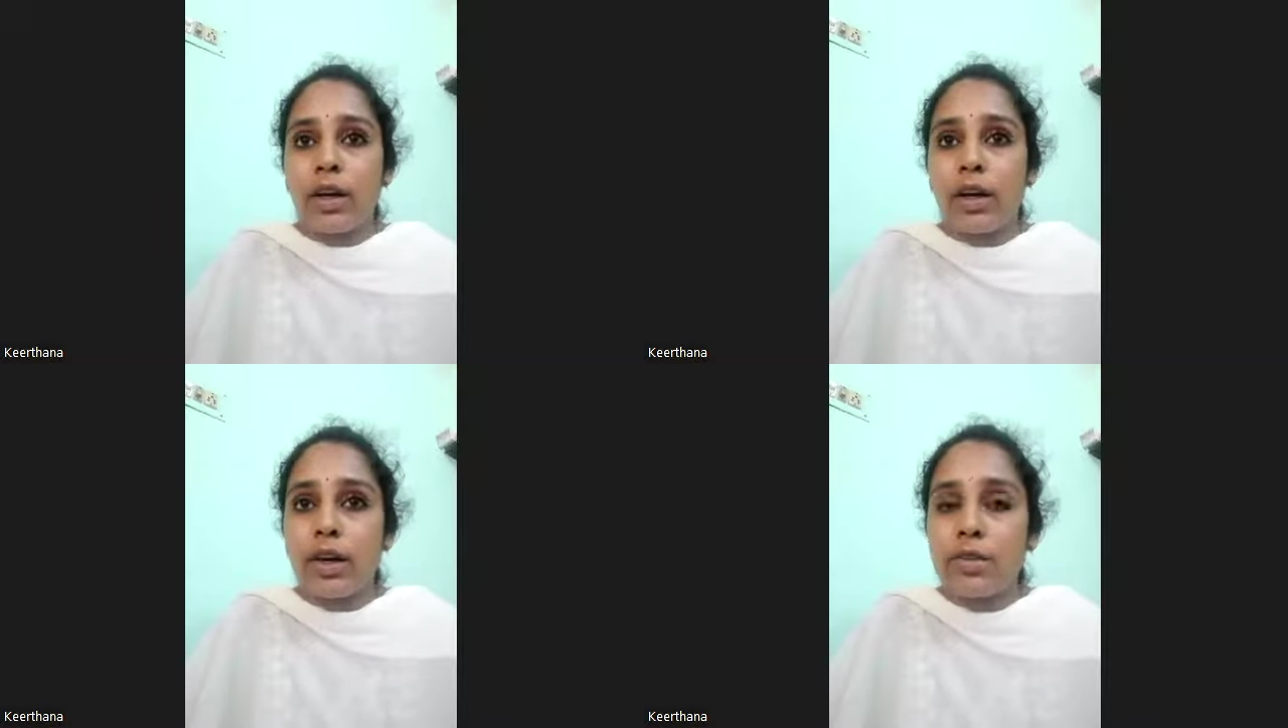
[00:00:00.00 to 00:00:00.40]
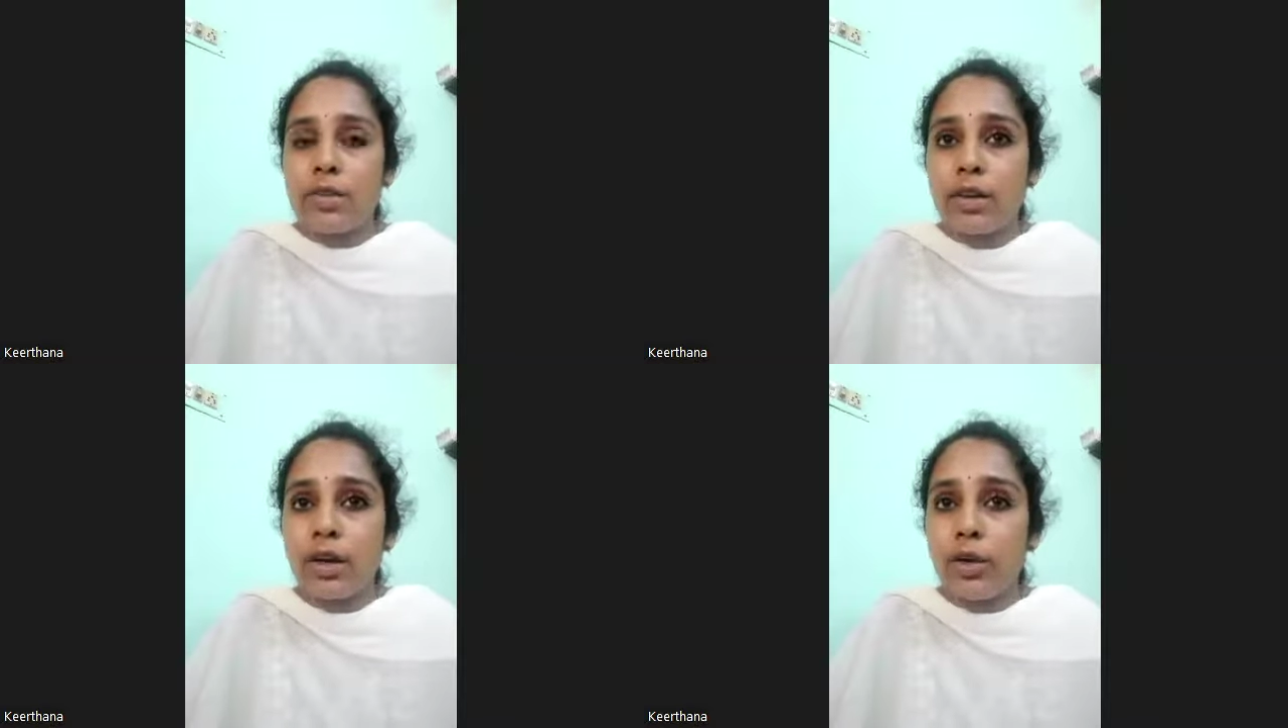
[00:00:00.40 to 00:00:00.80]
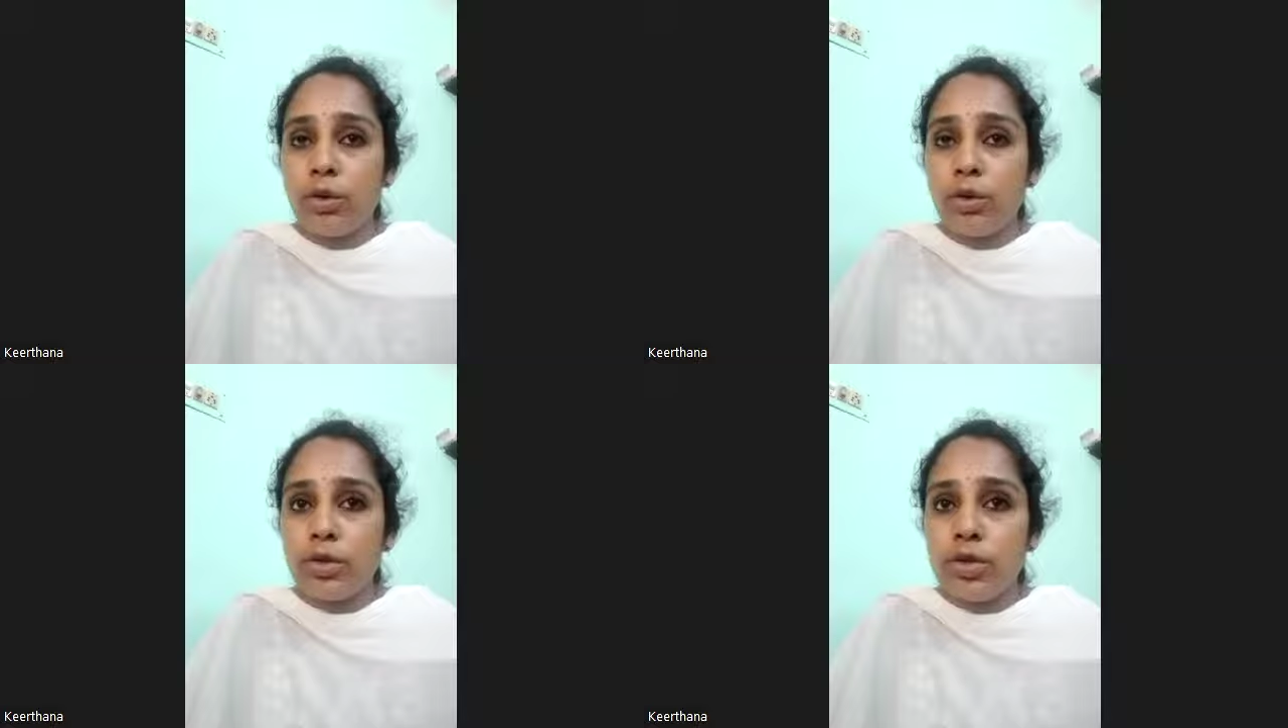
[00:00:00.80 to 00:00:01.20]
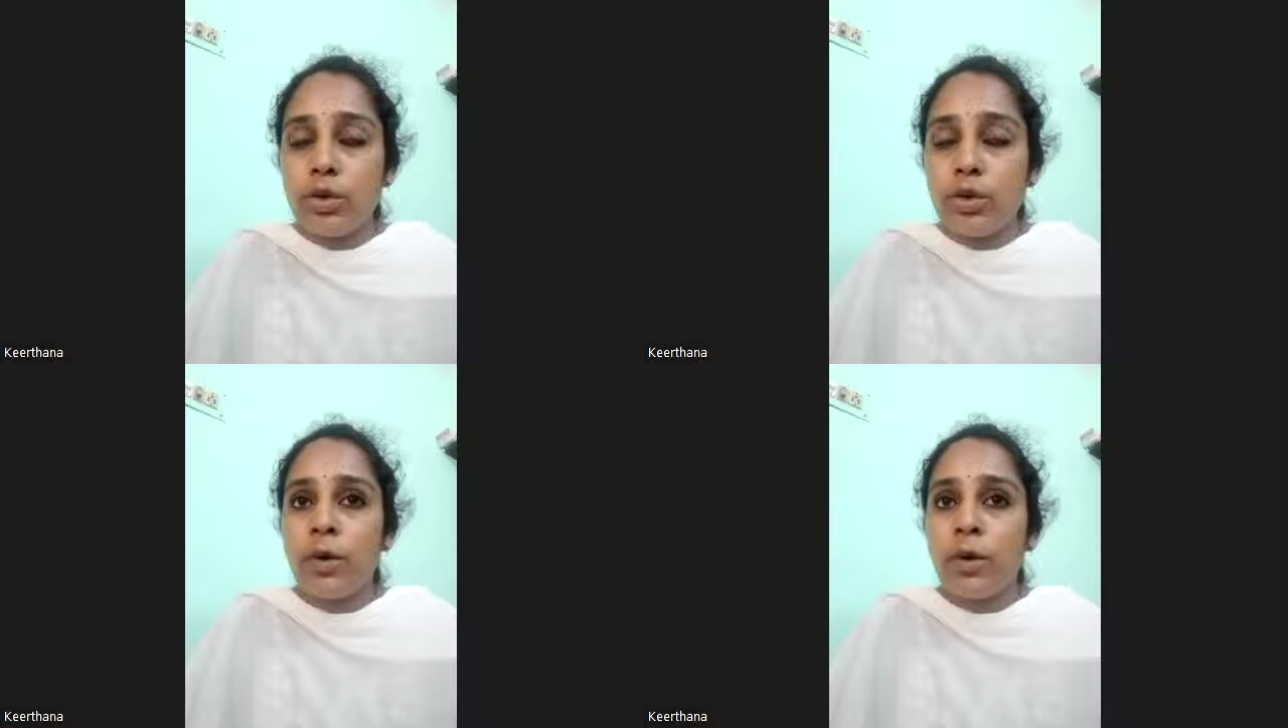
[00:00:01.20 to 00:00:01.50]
It's used to